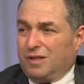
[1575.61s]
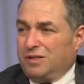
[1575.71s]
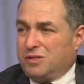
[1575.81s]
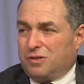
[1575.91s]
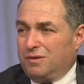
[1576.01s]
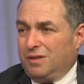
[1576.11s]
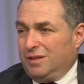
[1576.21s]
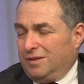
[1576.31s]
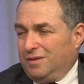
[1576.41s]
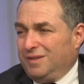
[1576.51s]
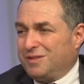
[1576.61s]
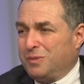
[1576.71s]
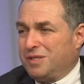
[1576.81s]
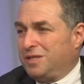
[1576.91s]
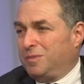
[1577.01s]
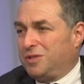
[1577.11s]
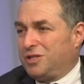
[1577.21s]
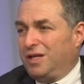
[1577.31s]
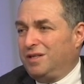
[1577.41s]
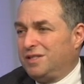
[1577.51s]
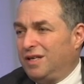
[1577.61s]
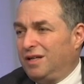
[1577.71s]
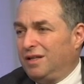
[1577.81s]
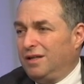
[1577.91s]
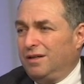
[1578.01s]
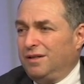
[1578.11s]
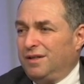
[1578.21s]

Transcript: concern, these tweets seem to change daily.